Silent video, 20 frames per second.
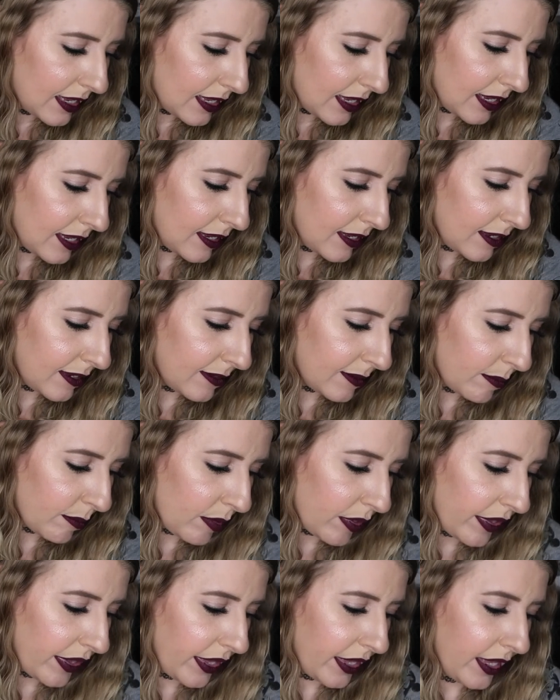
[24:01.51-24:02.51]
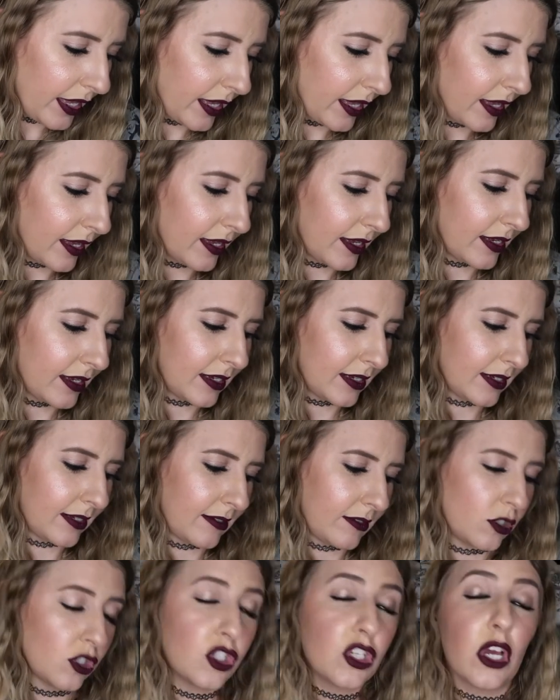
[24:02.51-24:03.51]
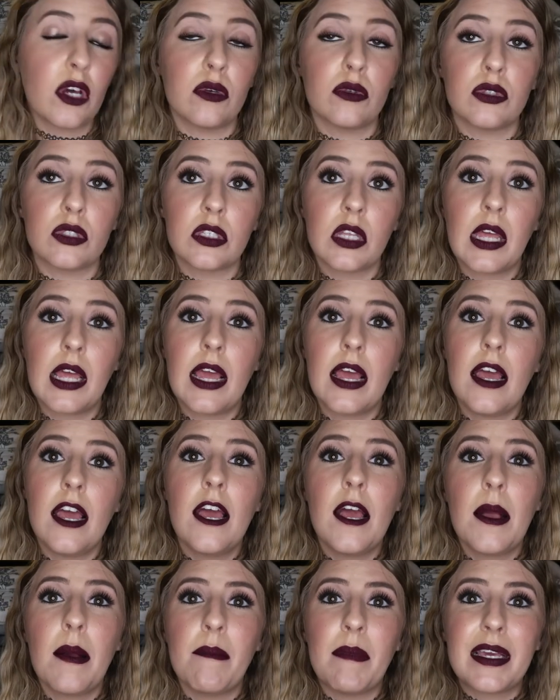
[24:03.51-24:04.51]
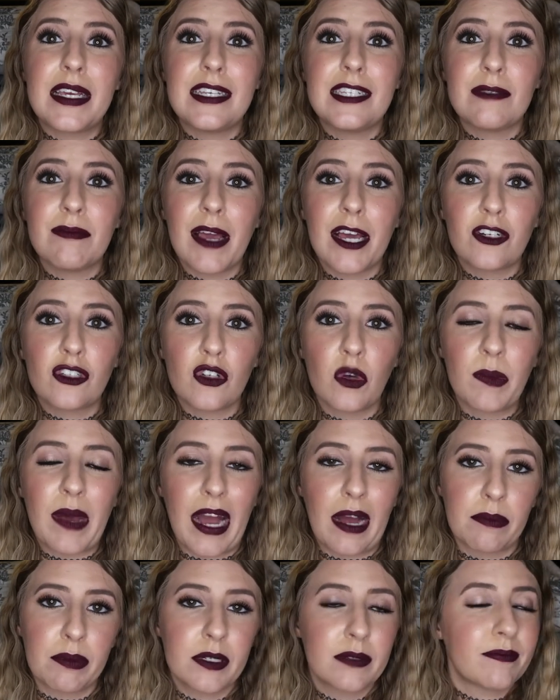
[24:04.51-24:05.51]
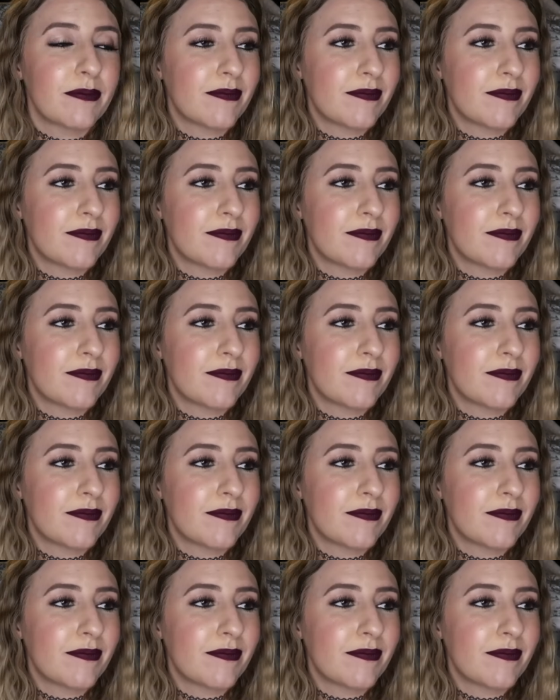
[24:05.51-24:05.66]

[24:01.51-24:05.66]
Um, shows. Mickey's Magical Map.